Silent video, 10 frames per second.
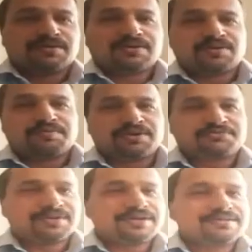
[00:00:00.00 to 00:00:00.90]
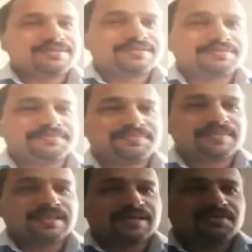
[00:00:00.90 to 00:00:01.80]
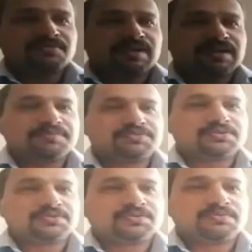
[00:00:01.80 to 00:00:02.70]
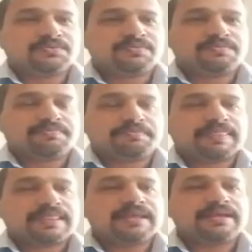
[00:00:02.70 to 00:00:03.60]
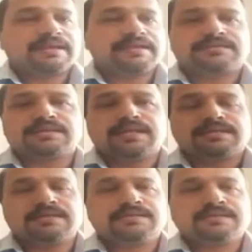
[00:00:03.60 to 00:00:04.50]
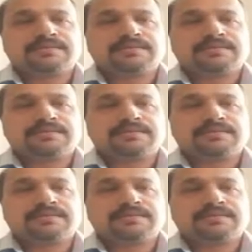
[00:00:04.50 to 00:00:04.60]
Good morning, friends. Welcome to English classes.